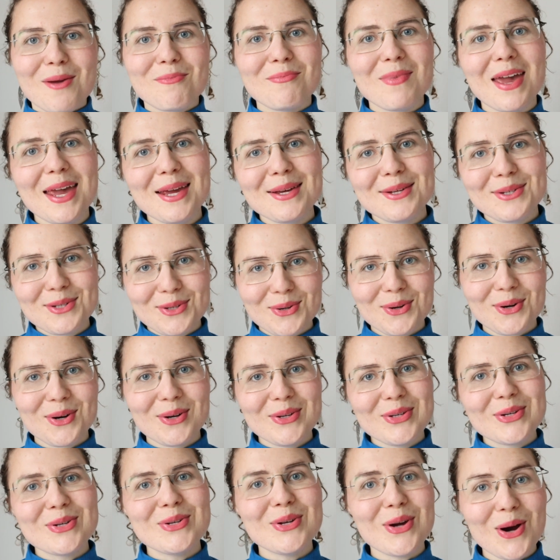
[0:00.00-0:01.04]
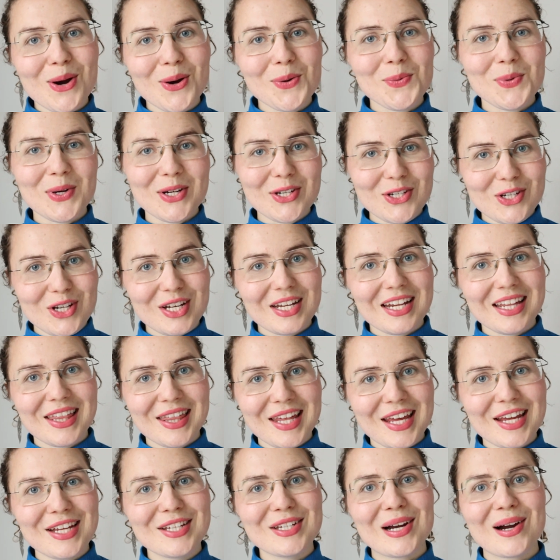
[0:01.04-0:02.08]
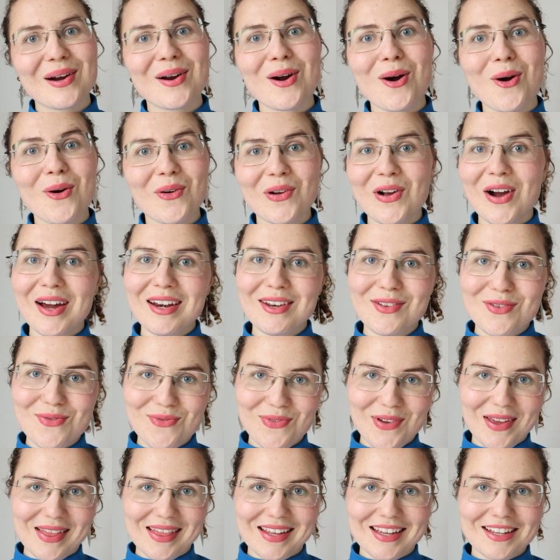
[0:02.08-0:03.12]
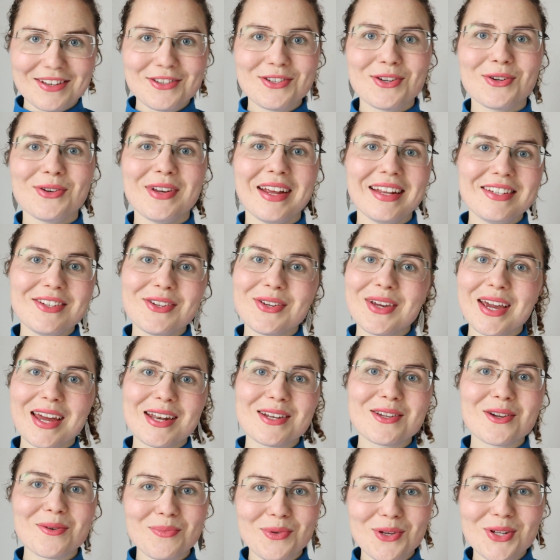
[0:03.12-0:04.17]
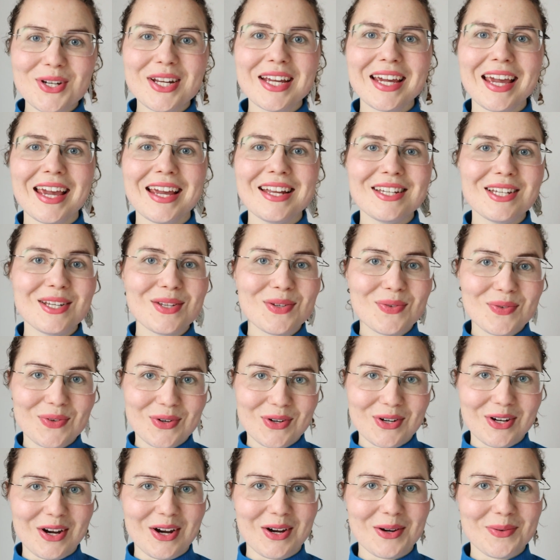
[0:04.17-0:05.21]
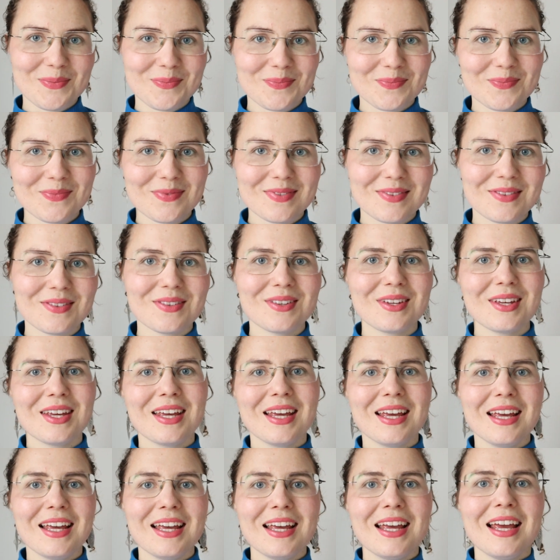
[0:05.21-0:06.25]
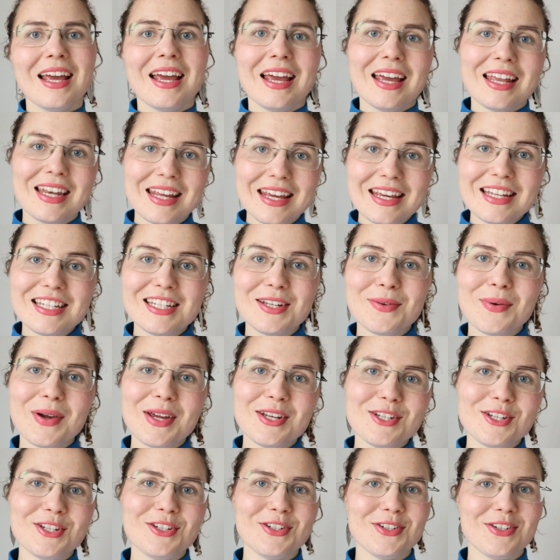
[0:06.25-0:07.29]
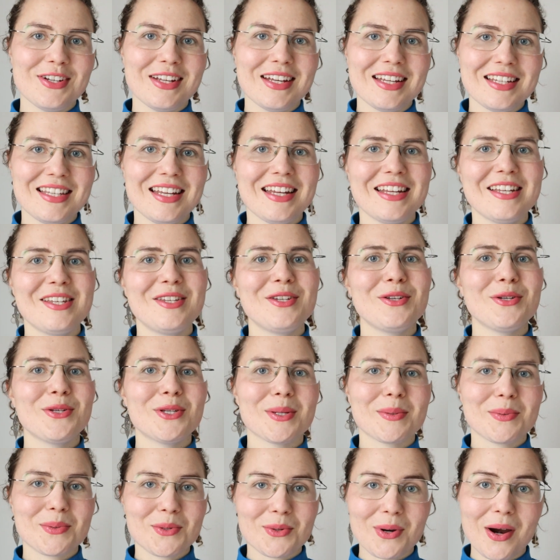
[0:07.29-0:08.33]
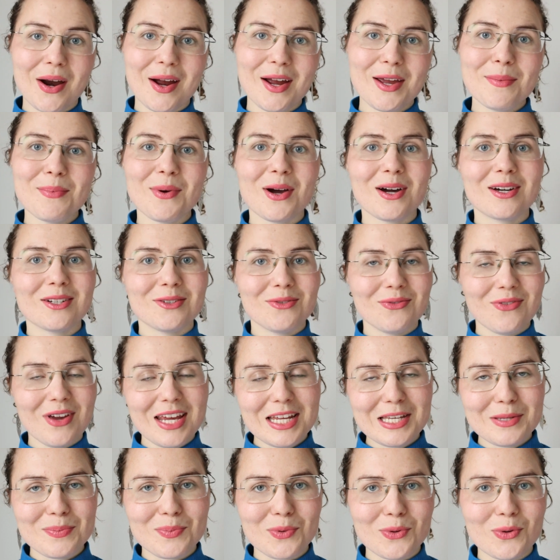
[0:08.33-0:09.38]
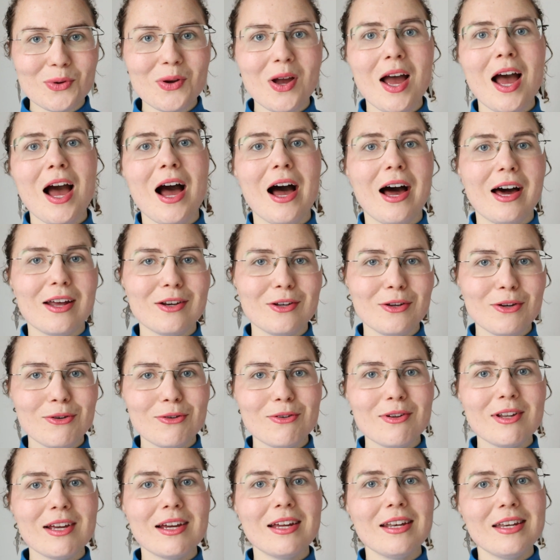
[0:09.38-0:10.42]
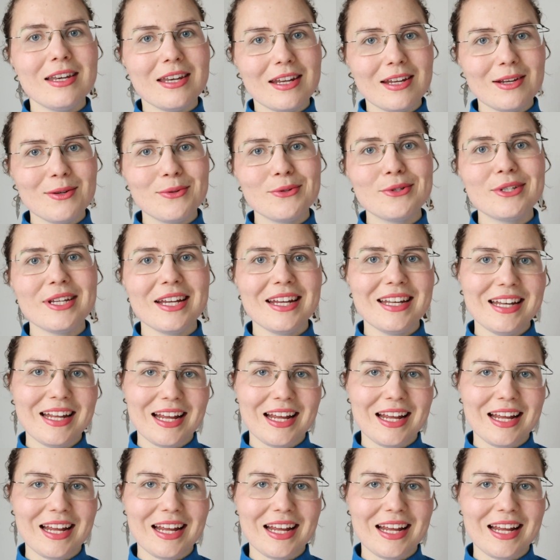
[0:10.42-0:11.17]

Make sure you know what shitty things are going on in Finland so that you can communicate this further. An easy way to do this is to subscribe on Facebook on Yle News in